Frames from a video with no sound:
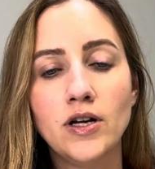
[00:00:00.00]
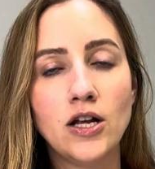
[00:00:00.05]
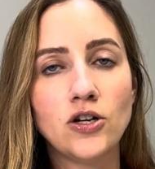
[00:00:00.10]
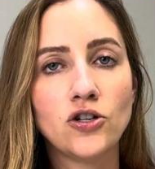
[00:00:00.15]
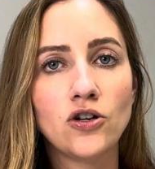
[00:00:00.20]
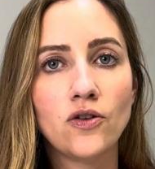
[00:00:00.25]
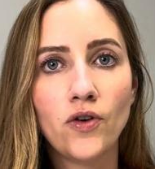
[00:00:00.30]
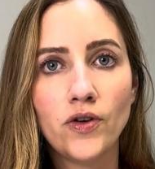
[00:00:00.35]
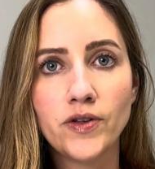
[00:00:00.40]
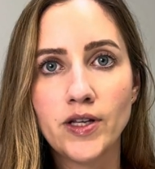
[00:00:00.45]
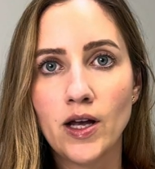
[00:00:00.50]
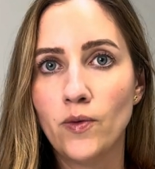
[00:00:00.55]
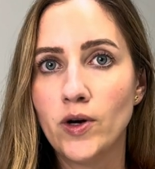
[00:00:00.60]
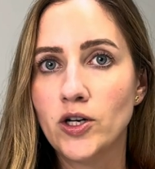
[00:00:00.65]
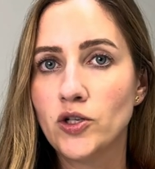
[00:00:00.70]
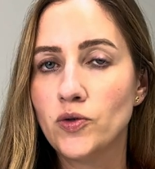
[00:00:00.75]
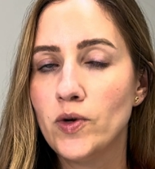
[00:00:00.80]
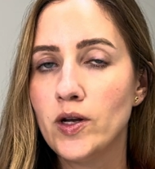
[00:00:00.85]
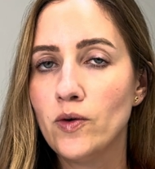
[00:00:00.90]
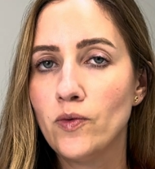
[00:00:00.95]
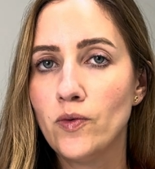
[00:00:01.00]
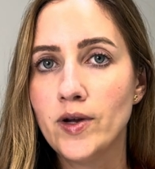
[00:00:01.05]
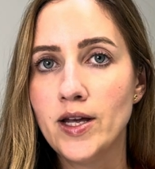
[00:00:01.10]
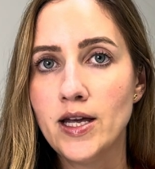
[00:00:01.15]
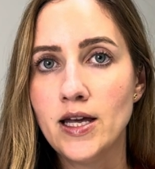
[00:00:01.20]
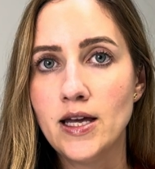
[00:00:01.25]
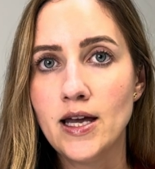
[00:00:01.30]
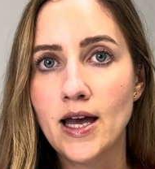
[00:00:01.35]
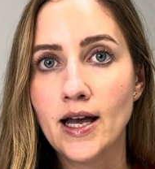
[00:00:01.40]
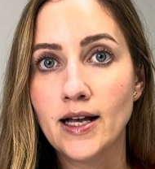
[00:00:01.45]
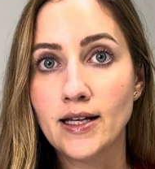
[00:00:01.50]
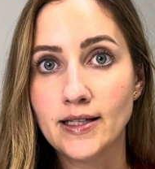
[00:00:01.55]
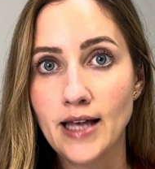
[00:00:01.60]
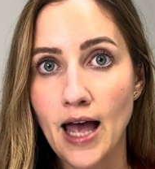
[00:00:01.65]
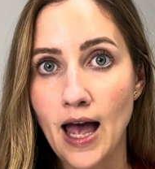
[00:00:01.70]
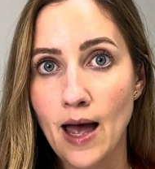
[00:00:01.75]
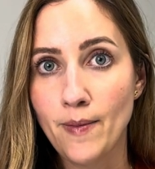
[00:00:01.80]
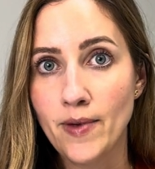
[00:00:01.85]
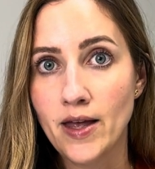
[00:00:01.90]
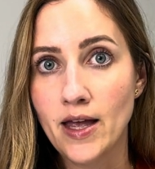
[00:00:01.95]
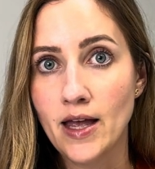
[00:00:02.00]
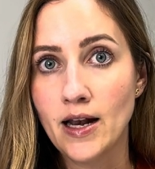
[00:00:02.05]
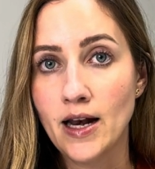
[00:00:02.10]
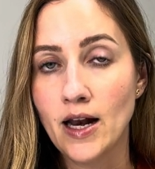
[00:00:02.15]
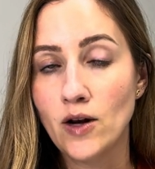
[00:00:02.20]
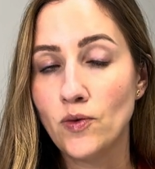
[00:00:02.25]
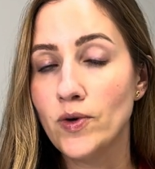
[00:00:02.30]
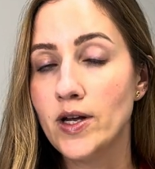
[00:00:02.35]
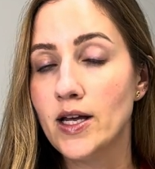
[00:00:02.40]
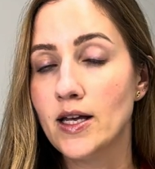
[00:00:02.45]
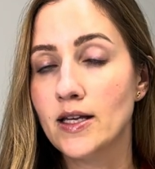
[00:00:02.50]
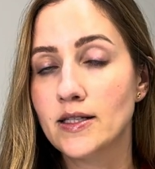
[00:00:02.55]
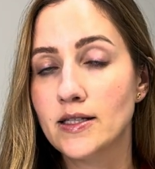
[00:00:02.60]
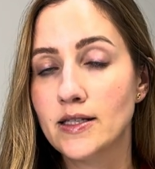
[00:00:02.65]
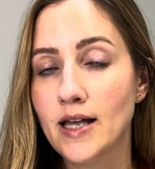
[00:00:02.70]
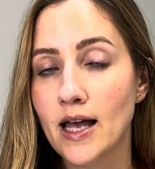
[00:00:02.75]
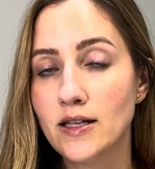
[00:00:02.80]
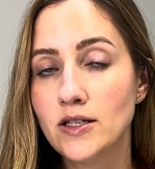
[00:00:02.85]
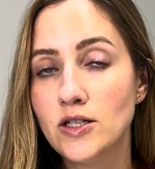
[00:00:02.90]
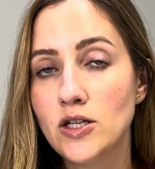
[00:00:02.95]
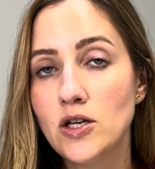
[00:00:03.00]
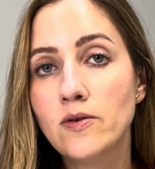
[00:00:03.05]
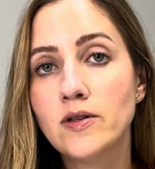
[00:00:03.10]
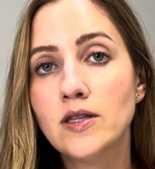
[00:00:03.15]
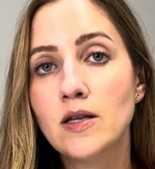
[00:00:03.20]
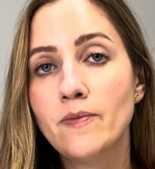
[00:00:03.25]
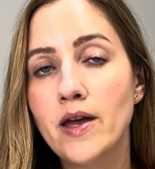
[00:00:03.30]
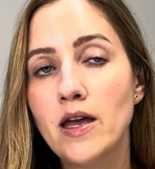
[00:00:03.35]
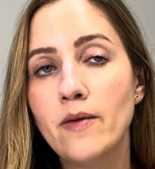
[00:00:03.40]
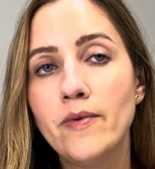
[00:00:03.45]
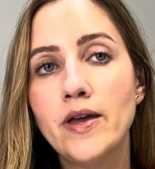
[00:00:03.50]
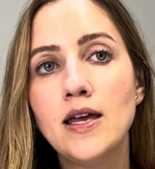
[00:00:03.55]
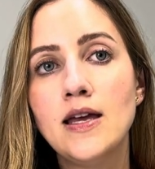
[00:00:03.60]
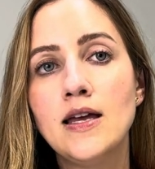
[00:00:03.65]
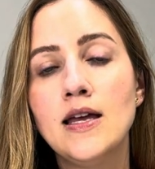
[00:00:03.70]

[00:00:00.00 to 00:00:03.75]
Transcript: intervals at which we re-examine and reassess you and the baby.